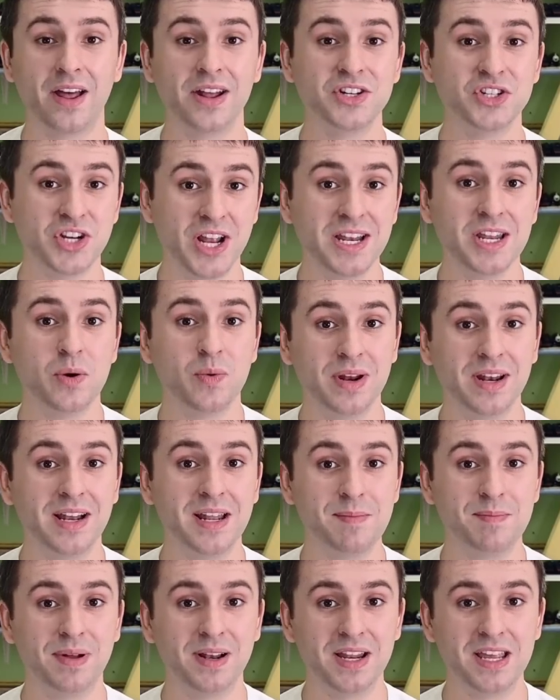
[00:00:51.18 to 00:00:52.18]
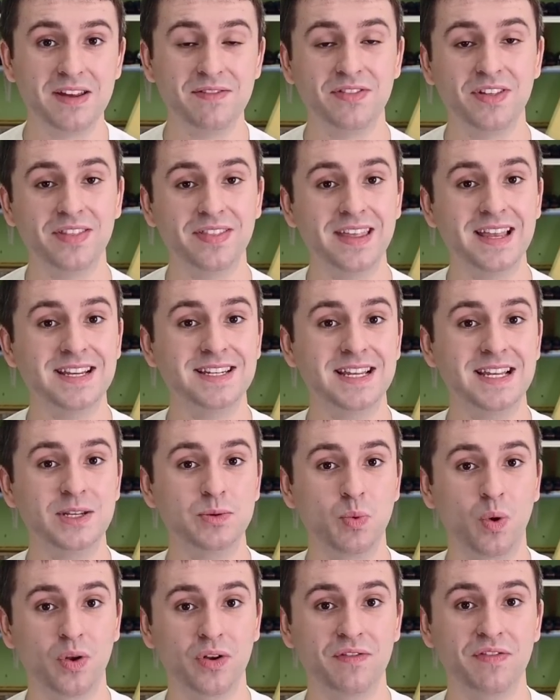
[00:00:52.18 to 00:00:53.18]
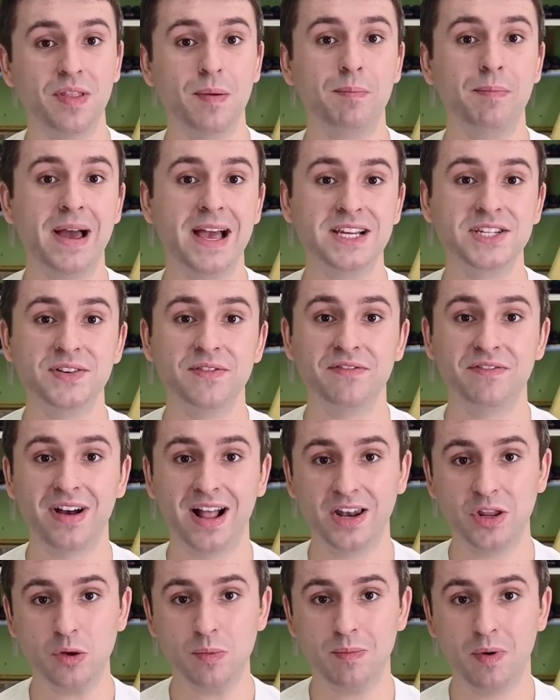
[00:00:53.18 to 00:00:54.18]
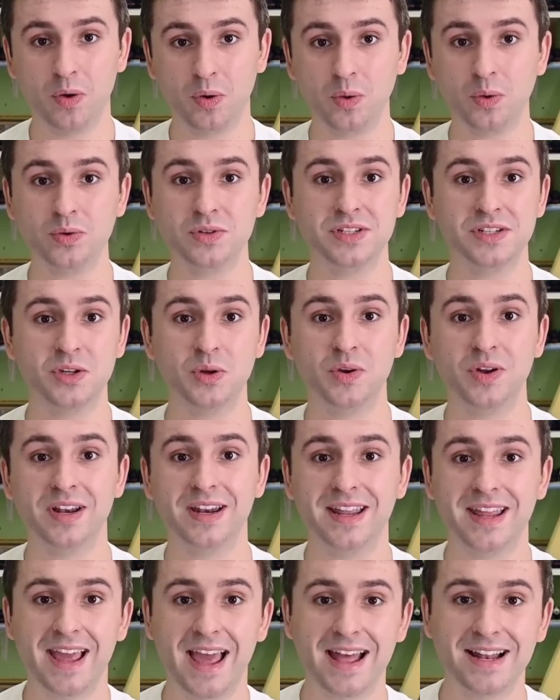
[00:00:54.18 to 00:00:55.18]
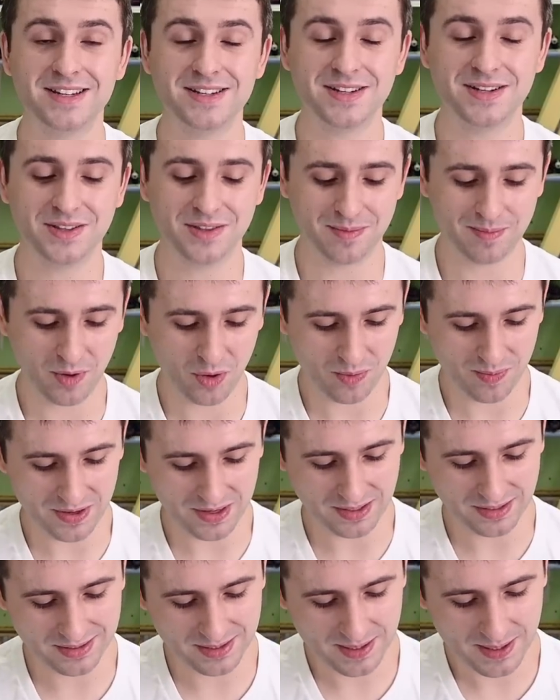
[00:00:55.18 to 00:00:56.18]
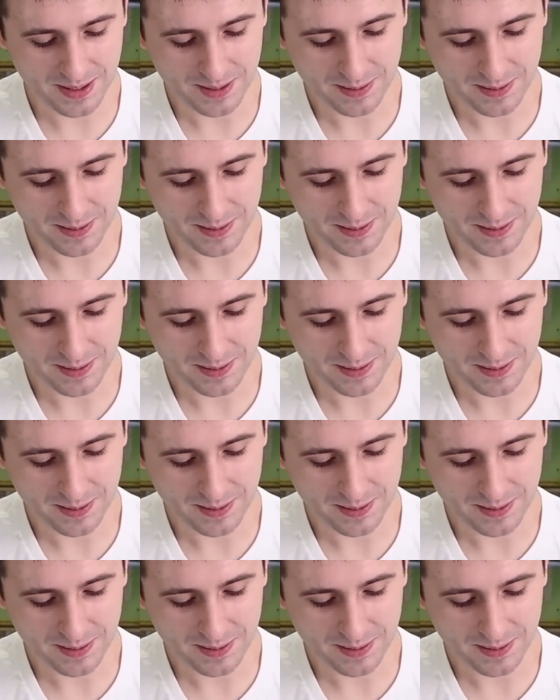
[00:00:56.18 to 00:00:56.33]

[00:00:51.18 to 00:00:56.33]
I genuinely believe that this is one of the best value models you can get at the moment.